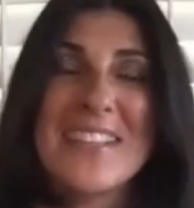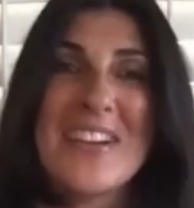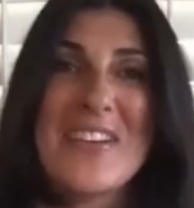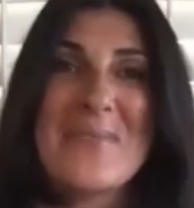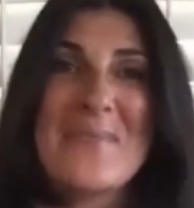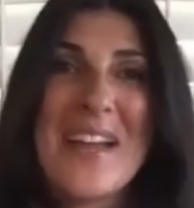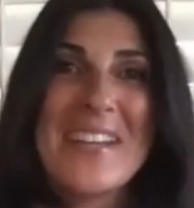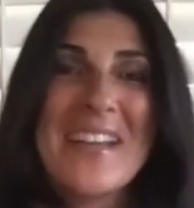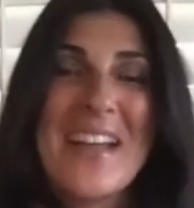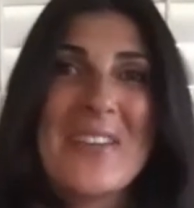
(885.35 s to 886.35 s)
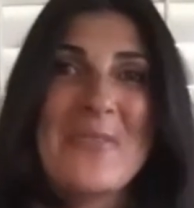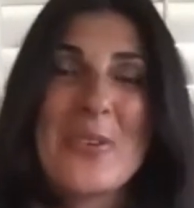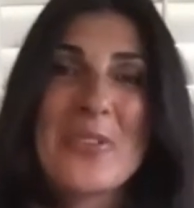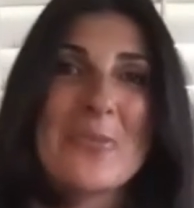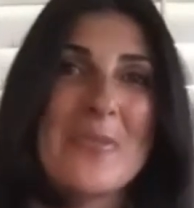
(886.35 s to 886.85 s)
I
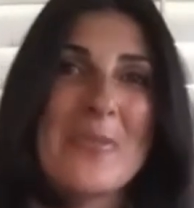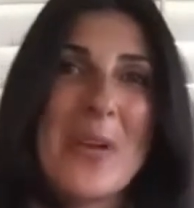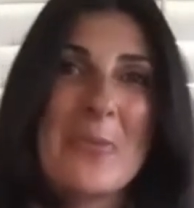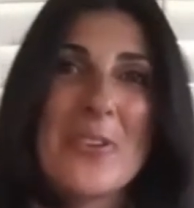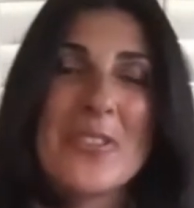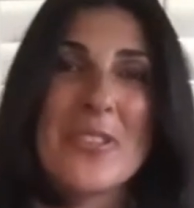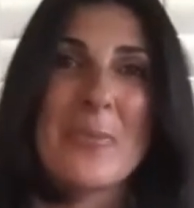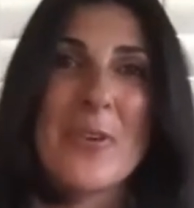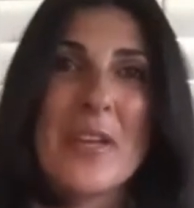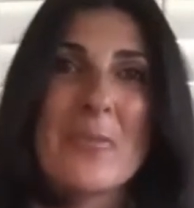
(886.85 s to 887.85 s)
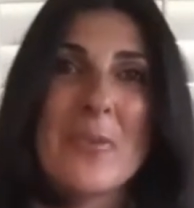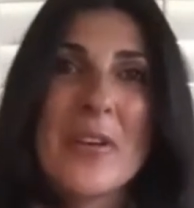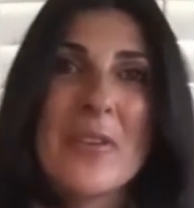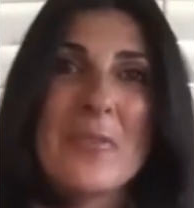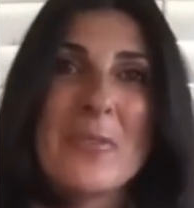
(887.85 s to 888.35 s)
worked on a brand
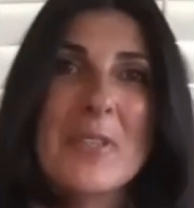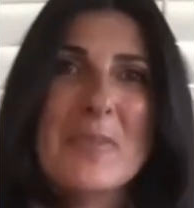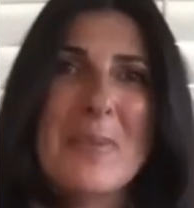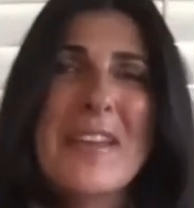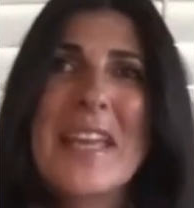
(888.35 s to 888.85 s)
where we spent